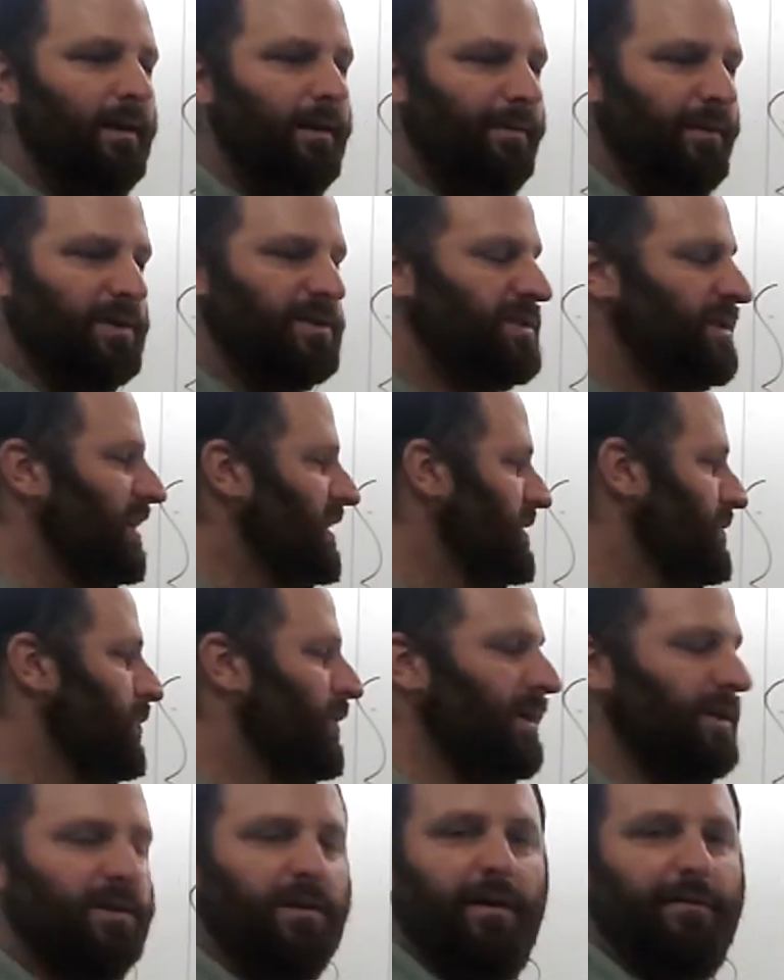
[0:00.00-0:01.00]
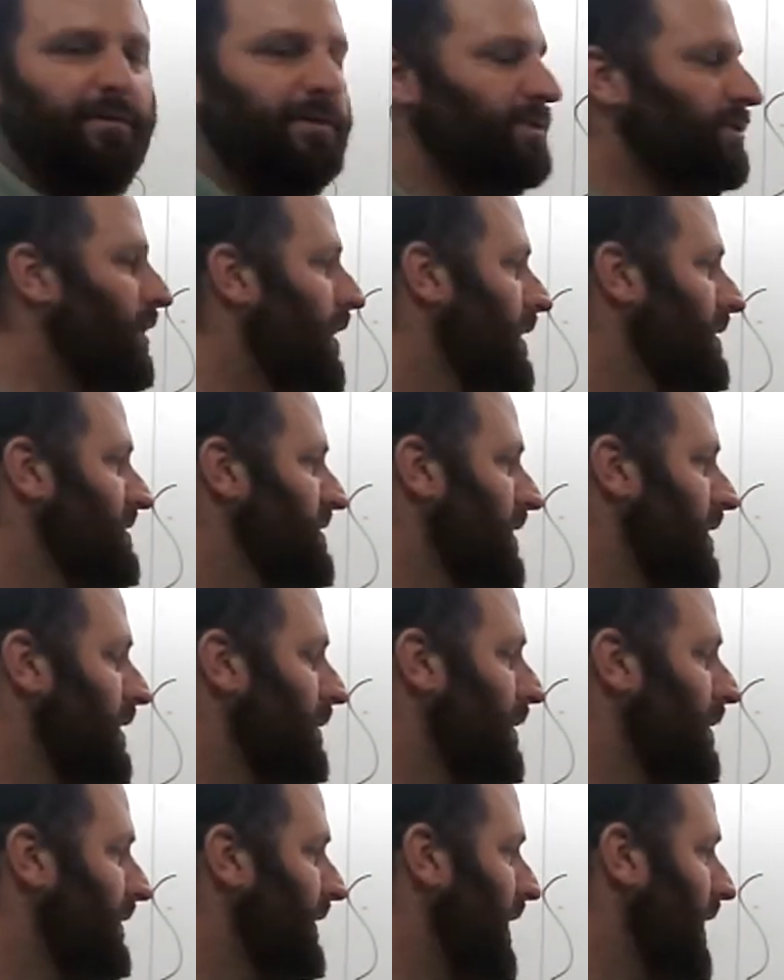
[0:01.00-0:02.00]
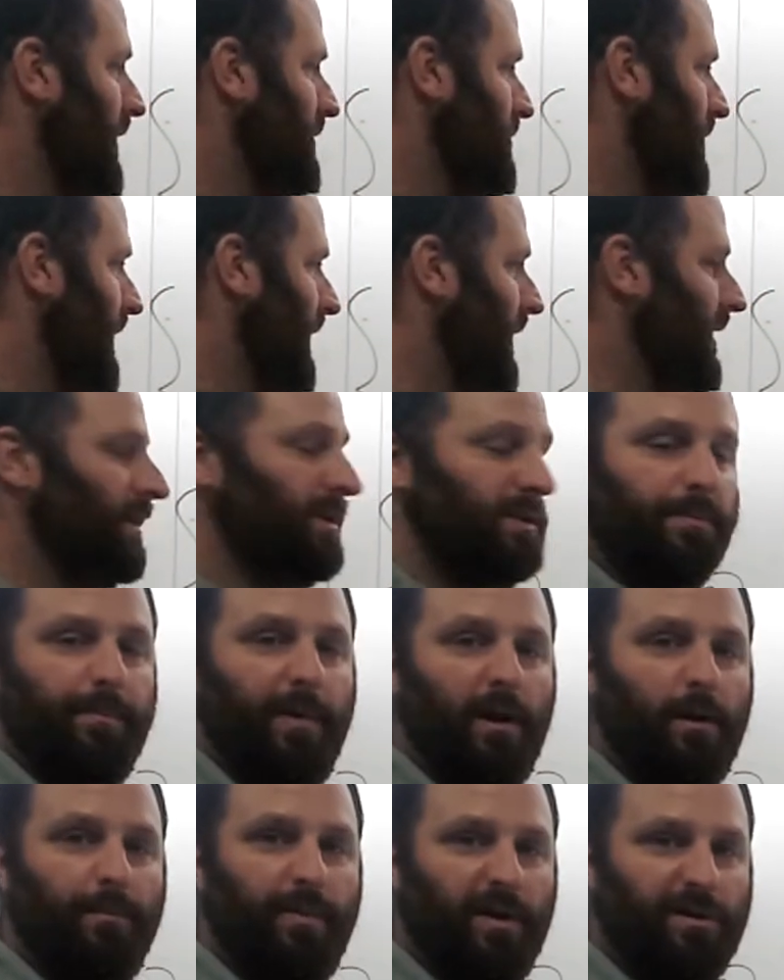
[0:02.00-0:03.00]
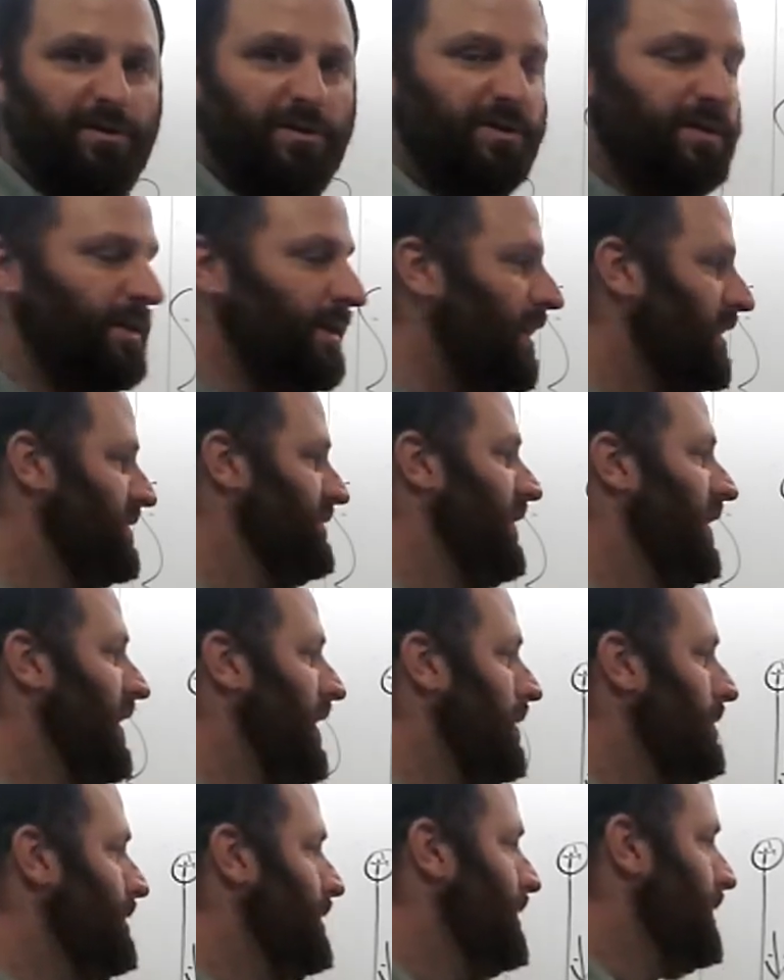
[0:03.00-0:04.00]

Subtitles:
This thing's pretty tough to draw. Sorry about that. I'll try to get you some better pictures in the next video.